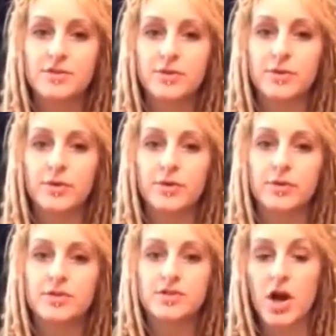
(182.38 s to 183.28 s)

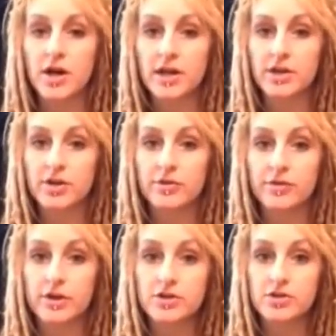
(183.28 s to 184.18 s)
to starting your
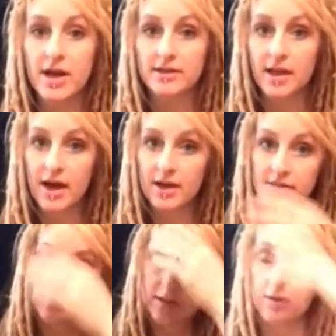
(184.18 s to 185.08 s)
first
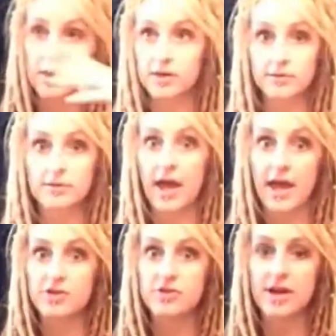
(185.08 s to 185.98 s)
dreadlock or
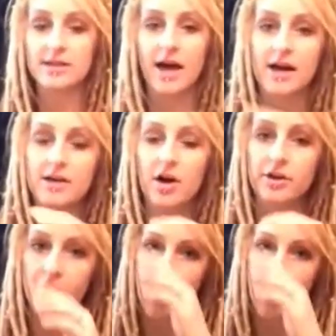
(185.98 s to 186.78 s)
a dreadlock on your